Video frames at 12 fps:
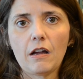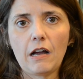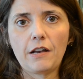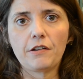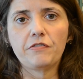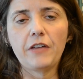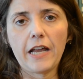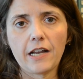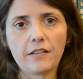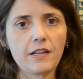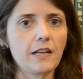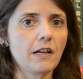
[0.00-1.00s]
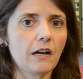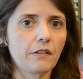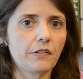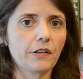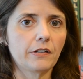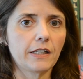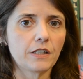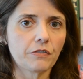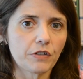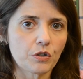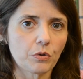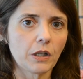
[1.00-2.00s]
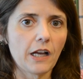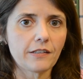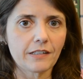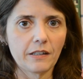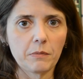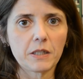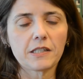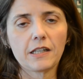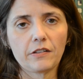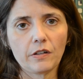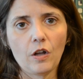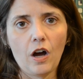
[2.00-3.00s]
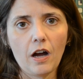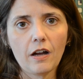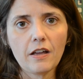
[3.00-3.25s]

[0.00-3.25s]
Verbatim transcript: and evade the individualized limits in the law.